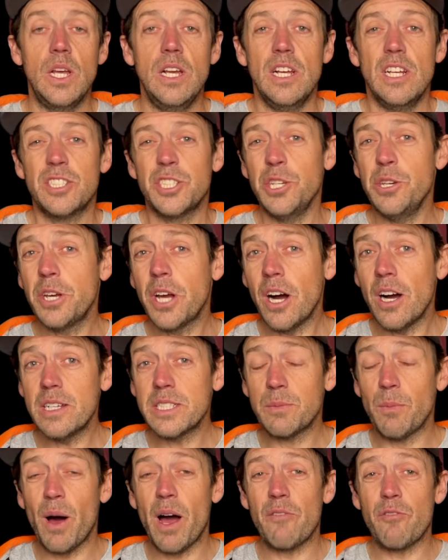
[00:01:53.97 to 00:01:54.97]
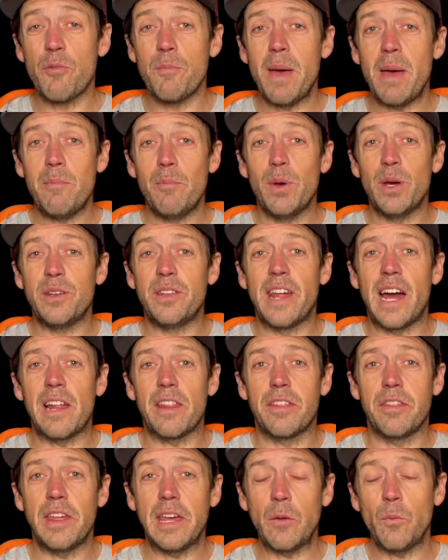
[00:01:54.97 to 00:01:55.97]
So you guys might have remembered that
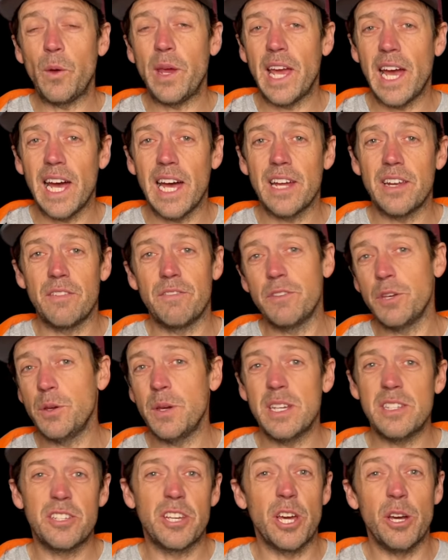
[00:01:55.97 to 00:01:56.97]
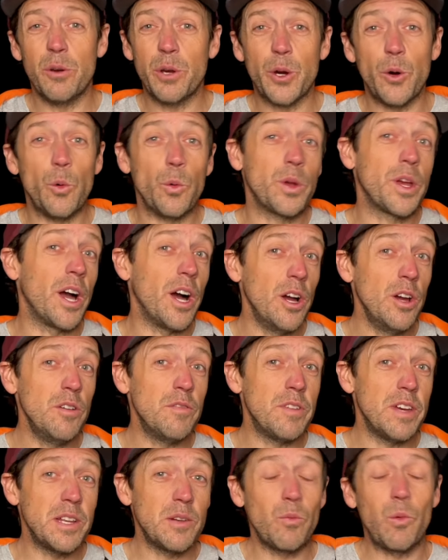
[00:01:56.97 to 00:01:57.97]
thing we had a few years ago called
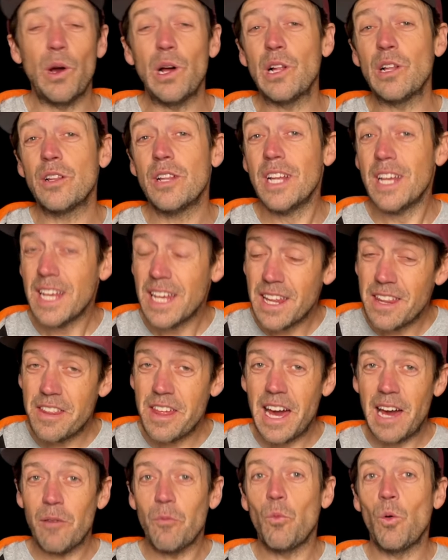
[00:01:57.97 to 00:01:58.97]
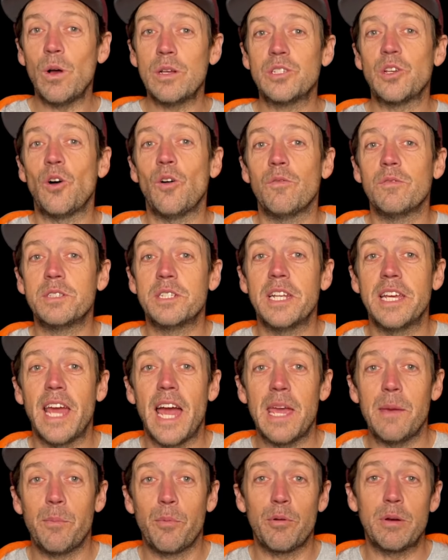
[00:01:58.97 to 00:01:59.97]
COVID. Well, that was obviously
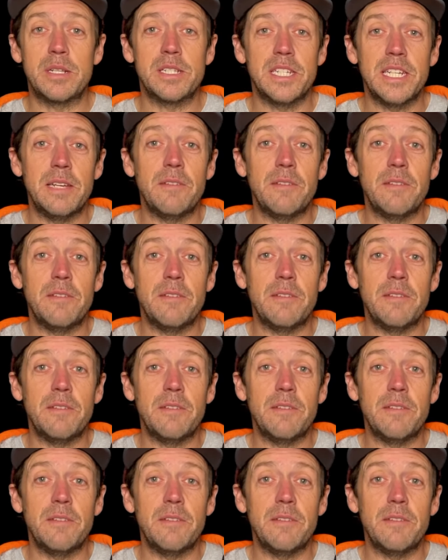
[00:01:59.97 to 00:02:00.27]
a pretty